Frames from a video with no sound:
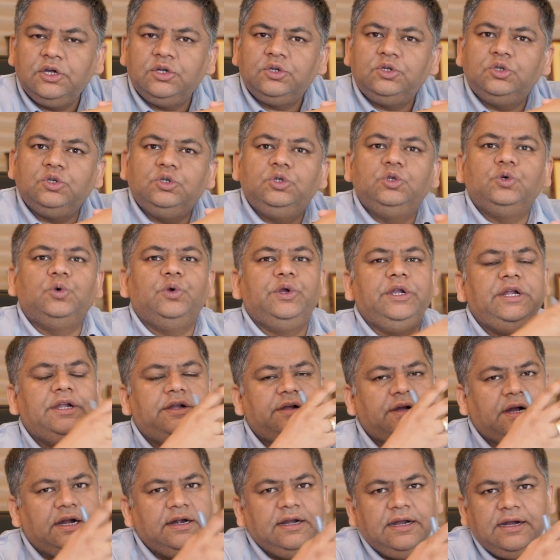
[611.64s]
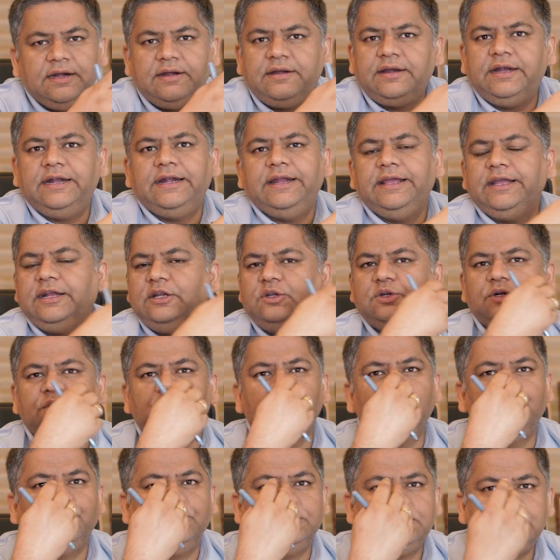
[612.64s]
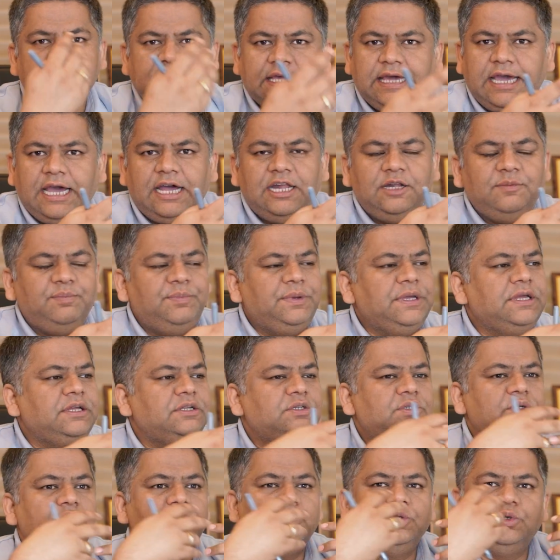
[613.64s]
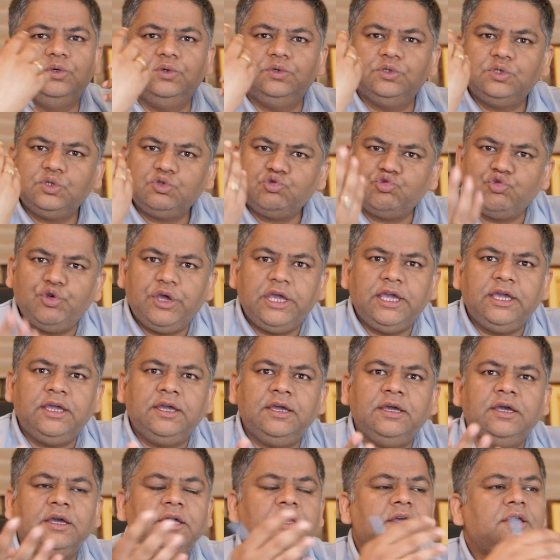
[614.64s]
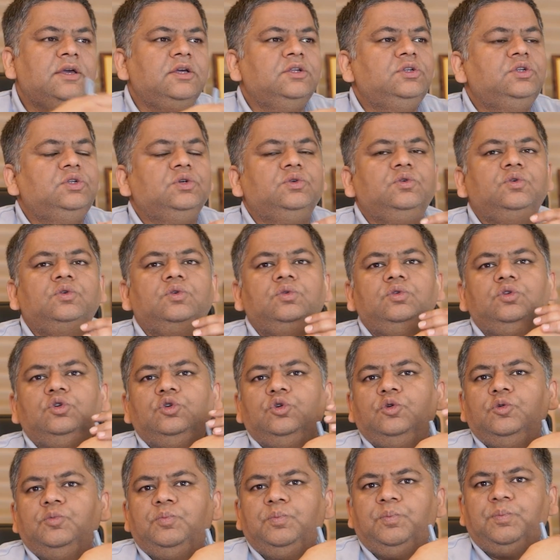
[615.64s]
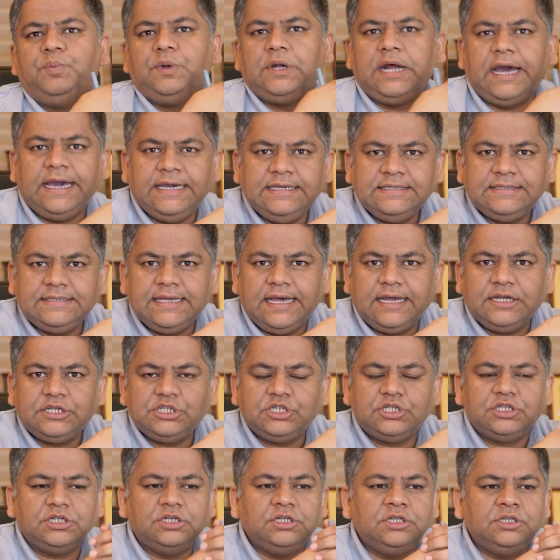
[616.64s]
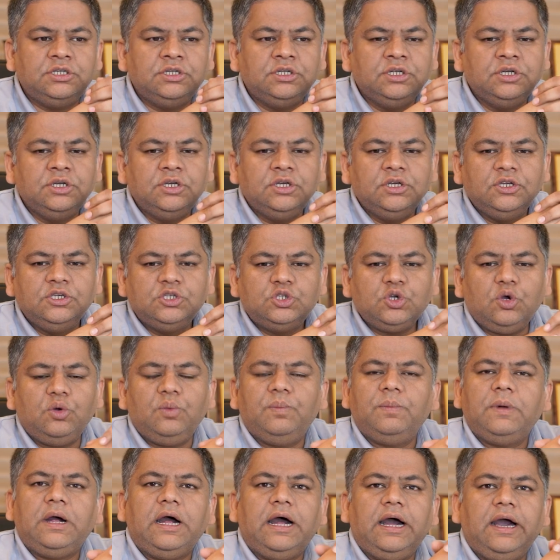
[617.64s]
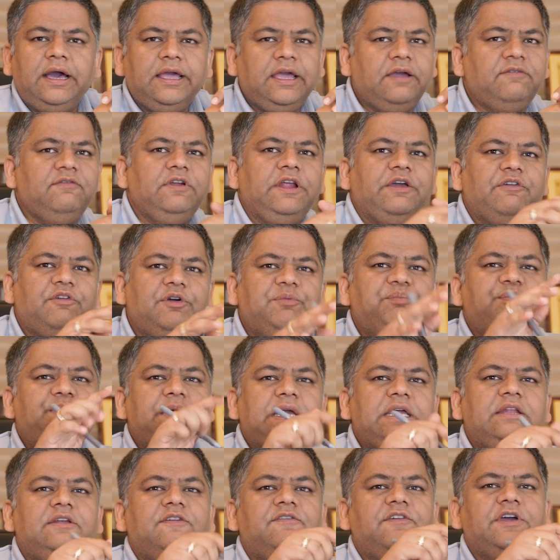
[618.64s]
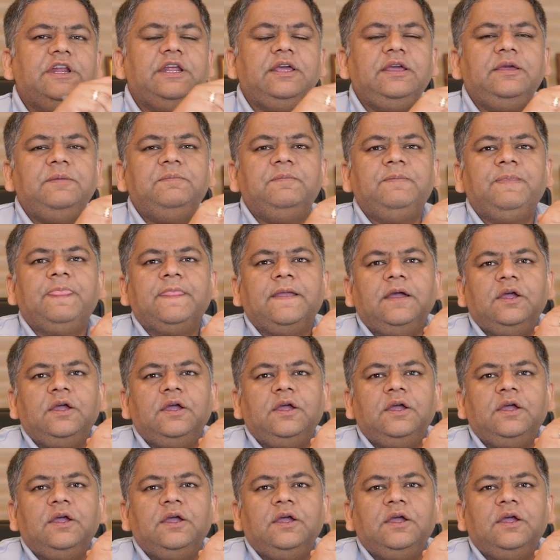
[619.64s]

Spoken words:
to do intraday trading, to do scalping, to do swing, to do price action. So I have never been a very,